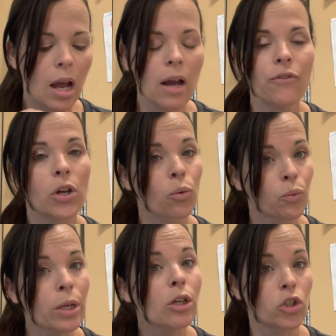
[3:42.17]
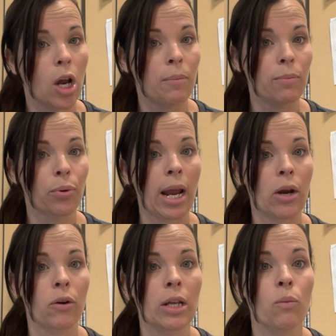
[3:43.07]
of their real job and
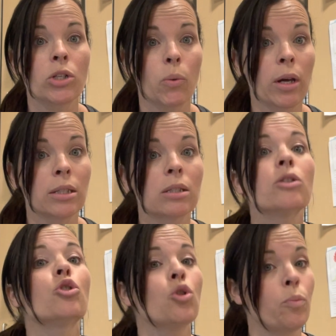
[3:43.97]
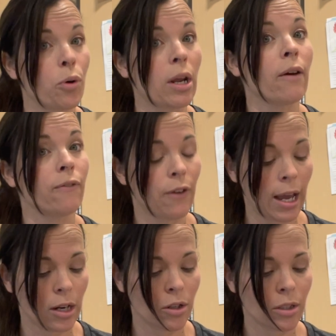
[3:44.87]
priority, which was to put out
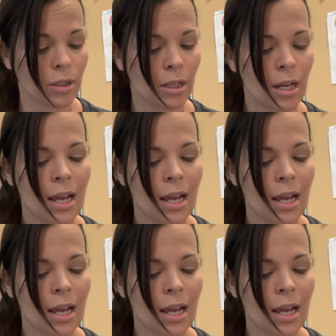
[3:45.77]
fires.